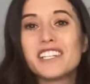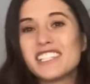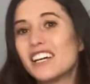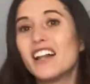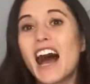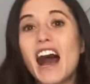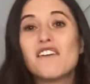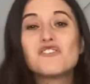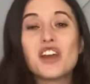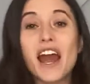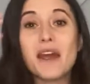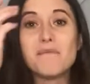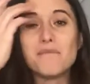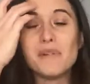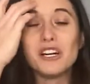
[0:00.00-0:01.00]
still have
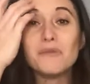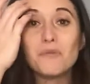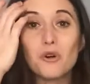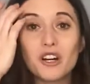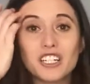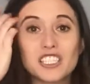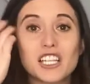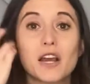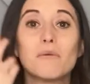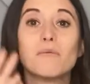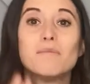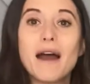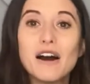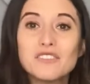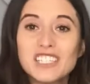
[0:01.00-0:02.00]
giant billboards
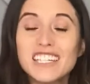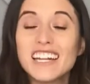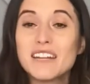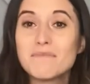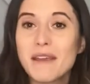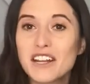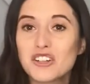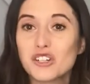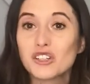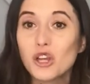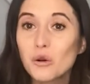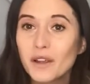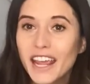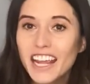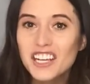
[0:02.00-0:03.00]
mounted in major
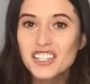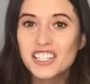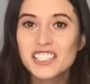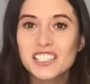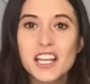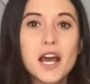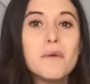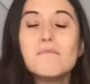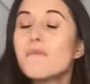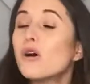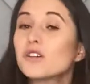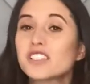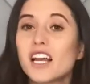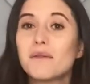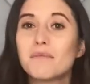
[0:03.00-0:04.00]
locations,
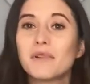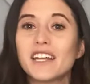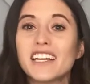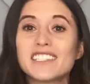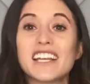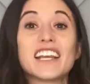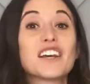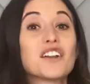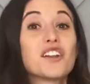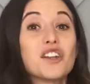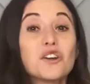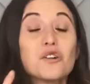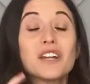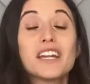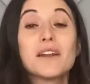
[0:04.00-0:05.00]
most companies,
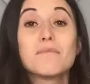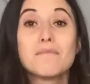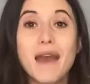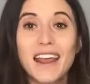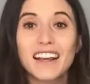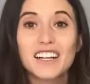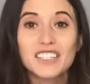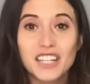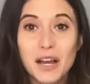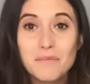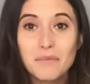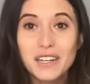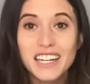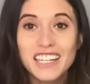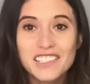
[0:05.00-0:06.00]
including mega
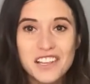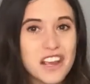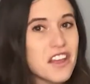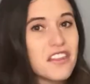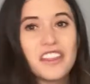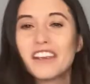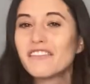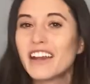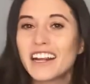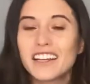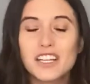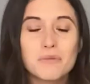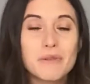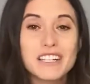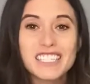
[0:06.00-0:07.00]
companies, they've taken
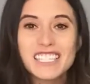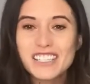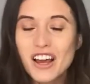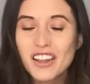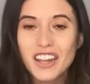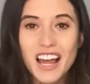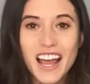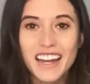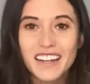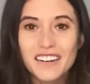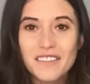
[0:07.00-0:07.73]
their business online.